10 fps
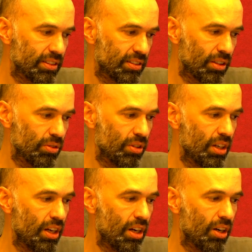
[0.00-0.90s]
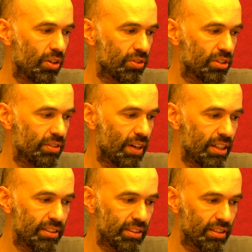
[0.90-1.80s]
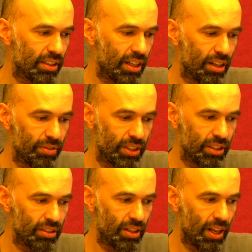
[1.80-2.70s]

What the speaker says: So on the devices, I have here